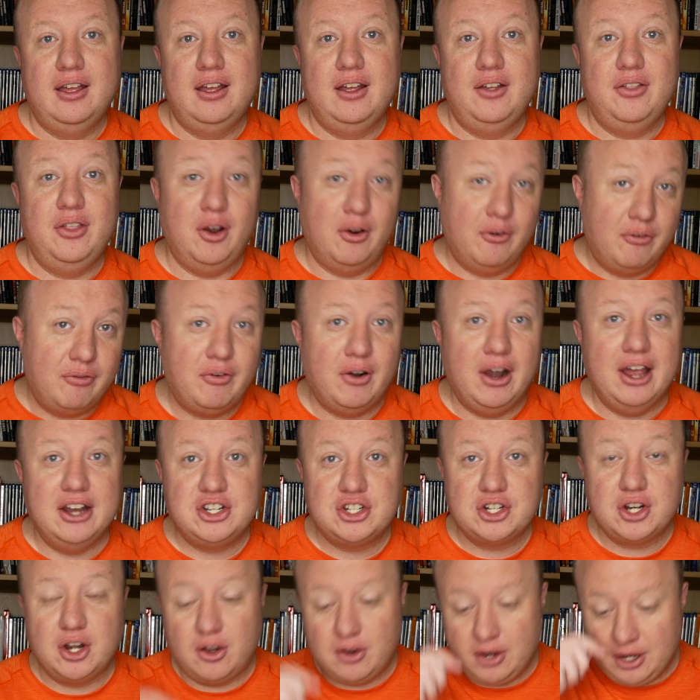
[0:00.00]
their
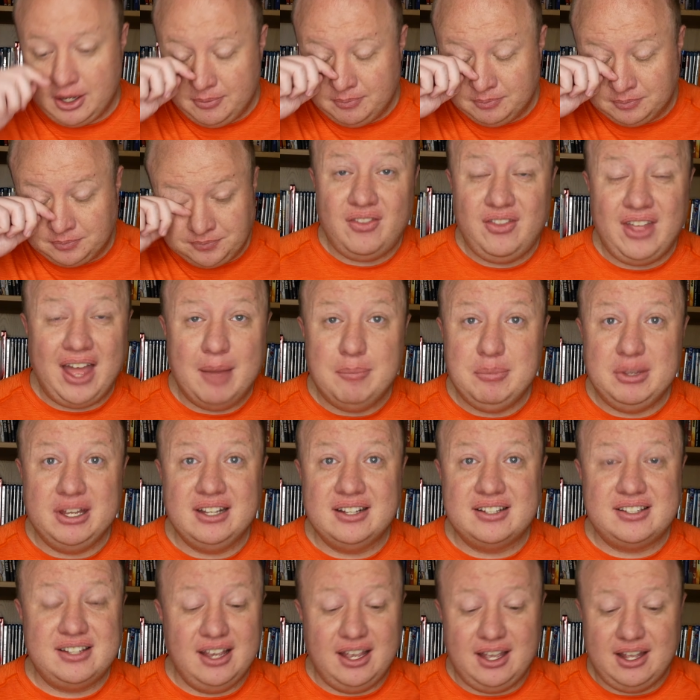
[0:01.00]
fresh curry. That being
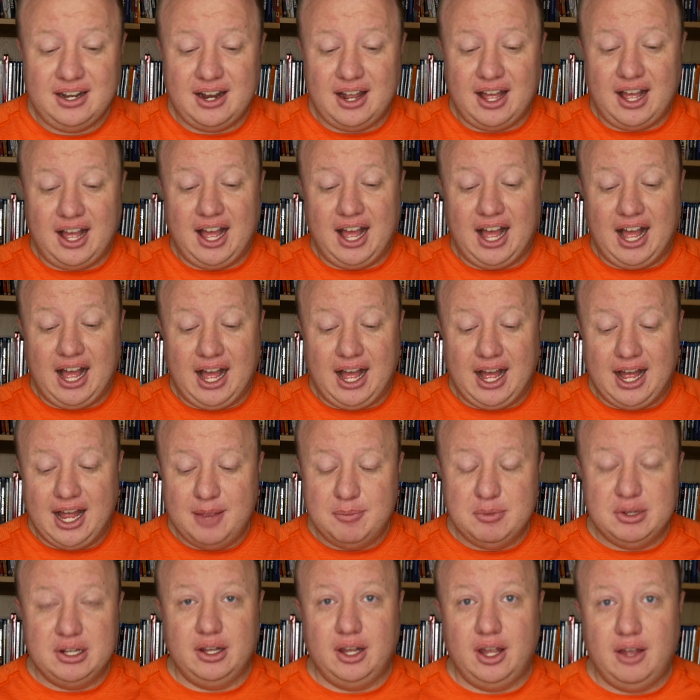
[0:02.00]
said,
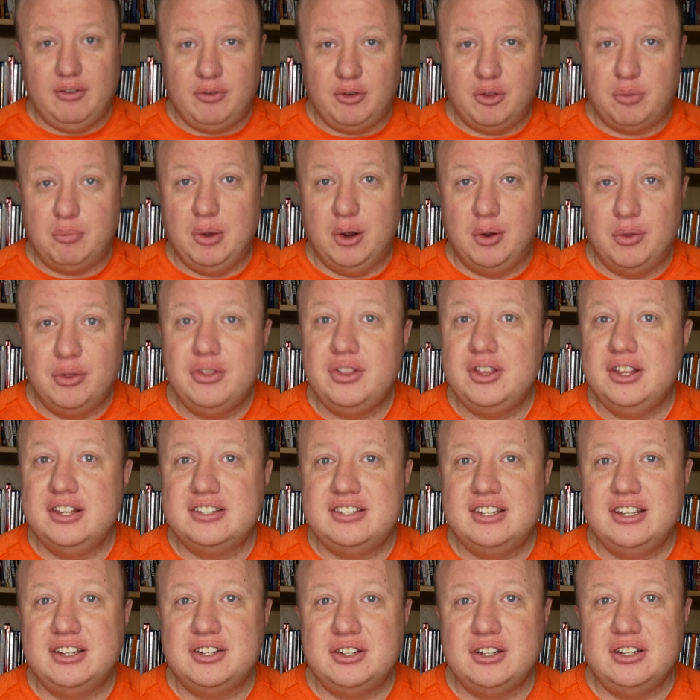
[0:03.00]
I'm in love with both of these
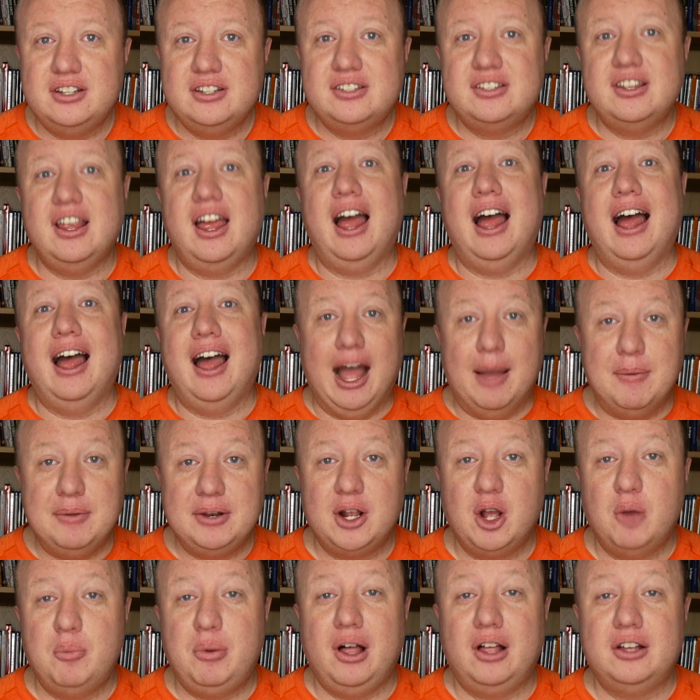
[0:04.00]
dishes. I'm gonna
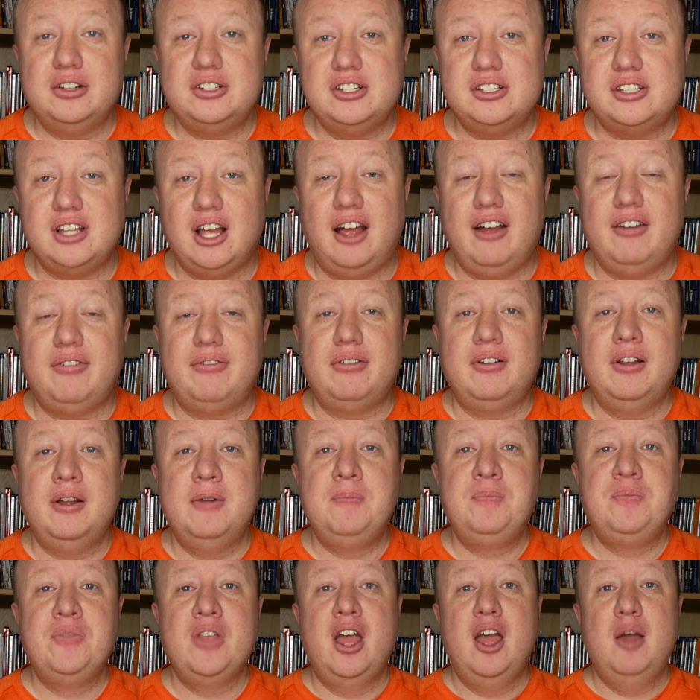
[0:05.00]
go polish these off.
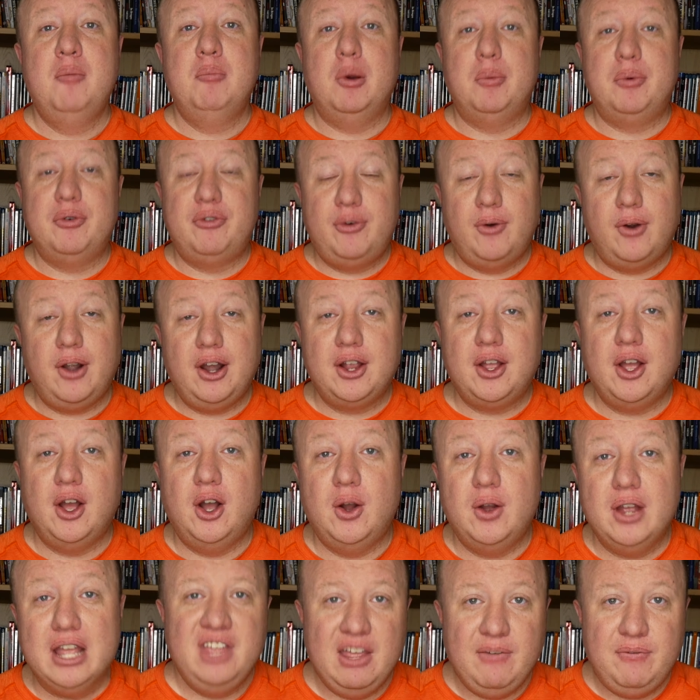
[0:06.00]
But before I
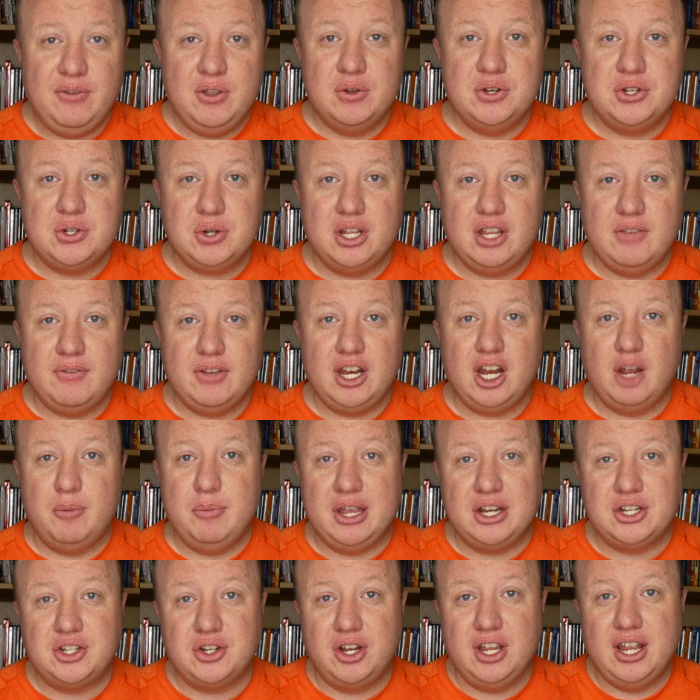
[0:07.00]
go, if you enjoyed the video,
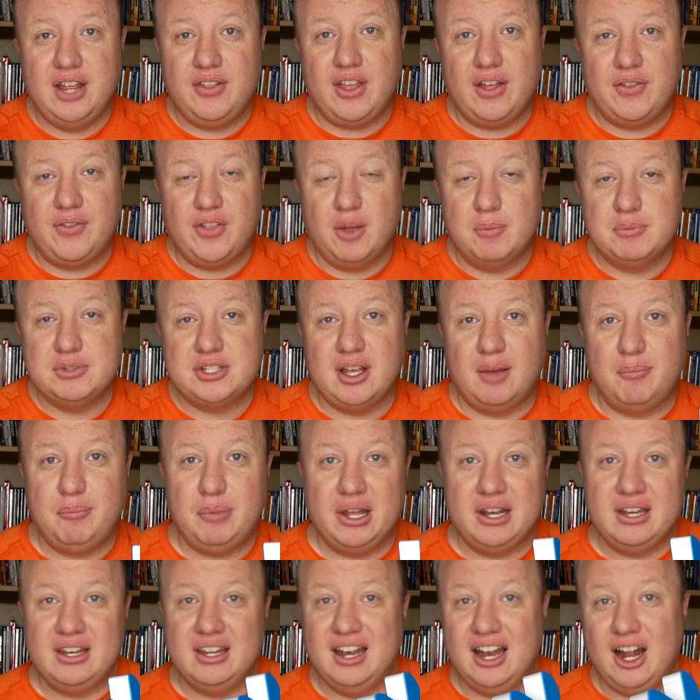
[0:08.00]
make sure you hit that thumbs up
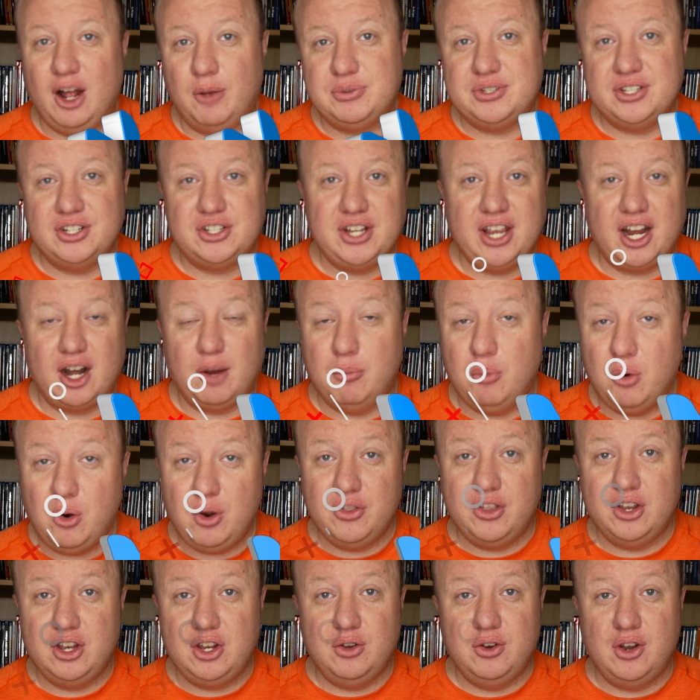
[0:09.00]
button. It helps the channel more
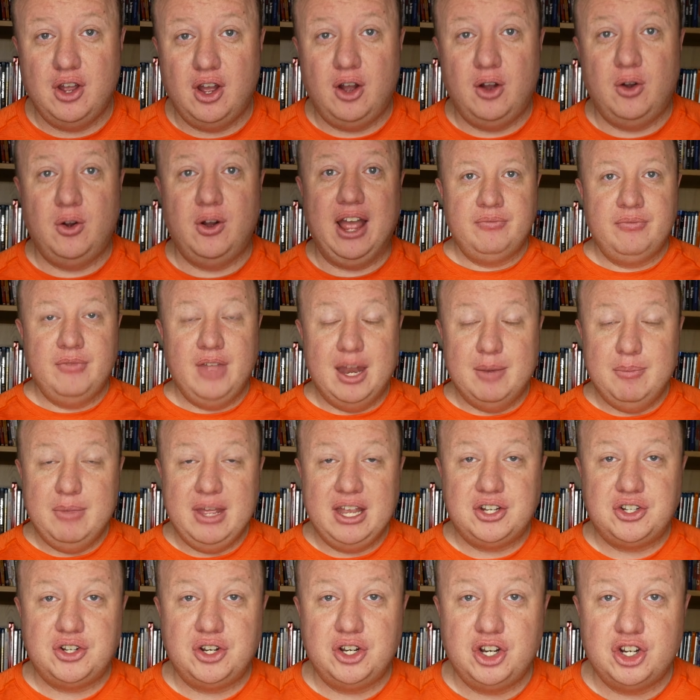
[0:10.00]
than you know. And make
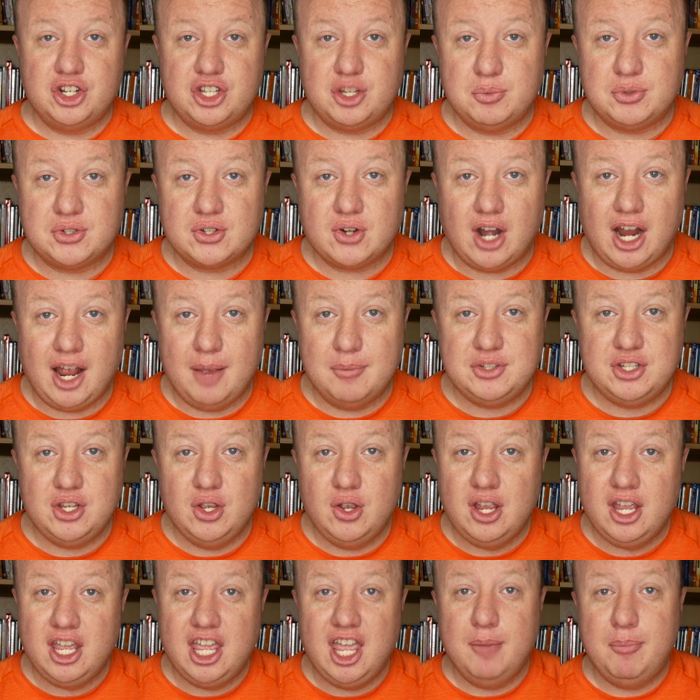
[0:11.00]
sure you're subscribed so you
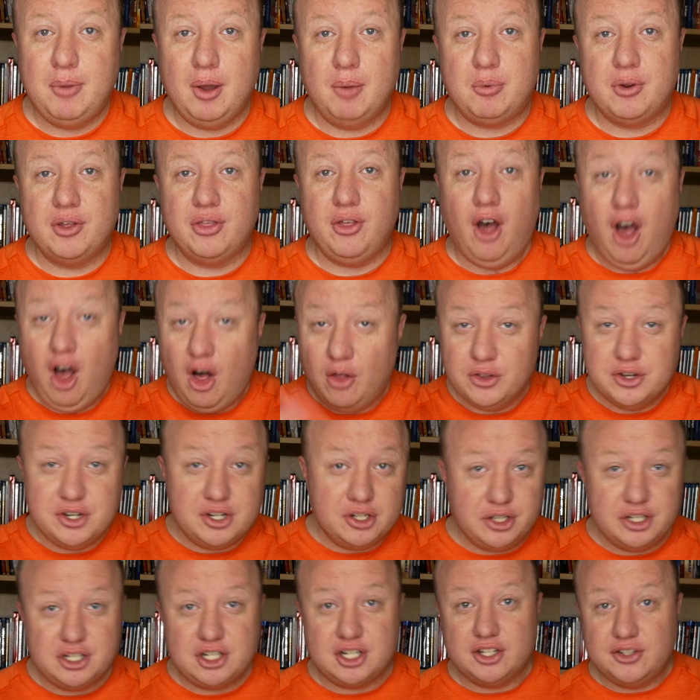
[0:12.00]
can keep up with all the
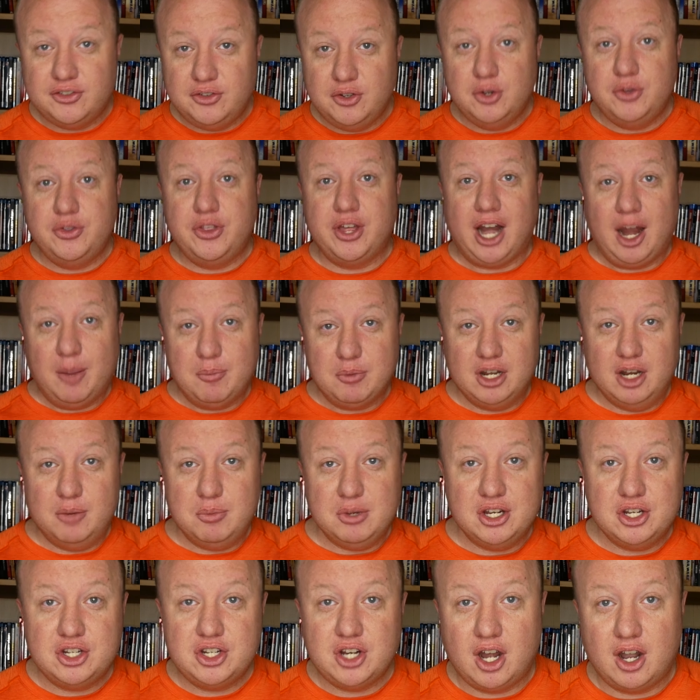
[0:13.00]
delicious food that I'm gonna
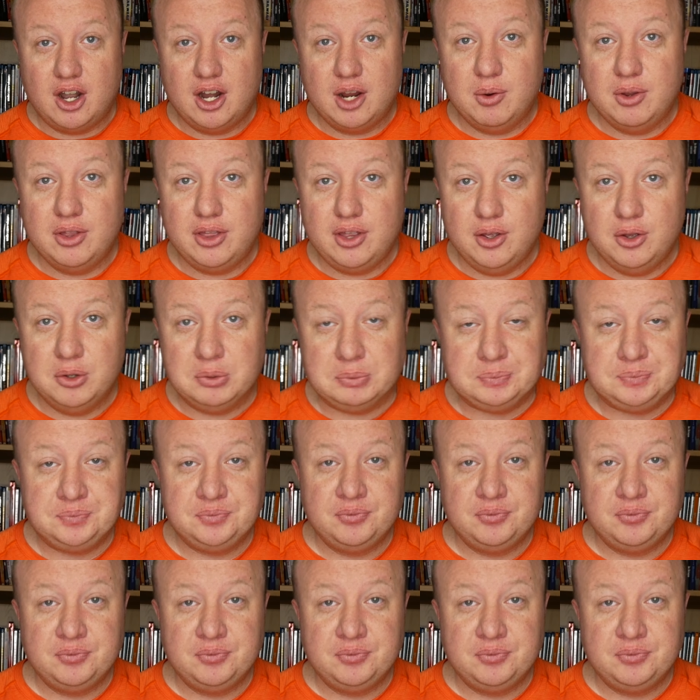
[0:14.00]
be sharing with you.